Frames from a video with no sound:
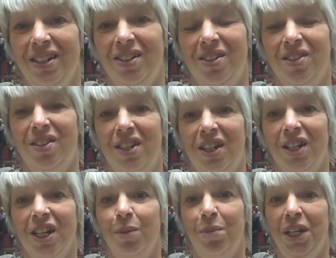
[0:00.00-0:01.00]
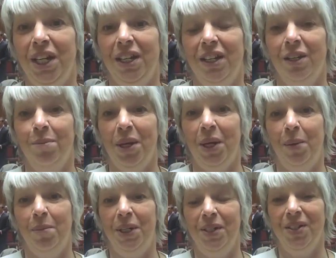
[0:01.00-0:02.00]
that's coming in at the
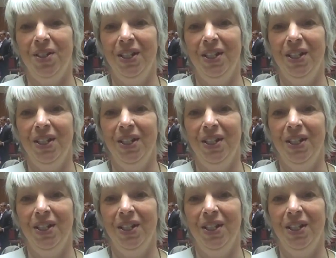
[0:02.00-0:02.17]
moment.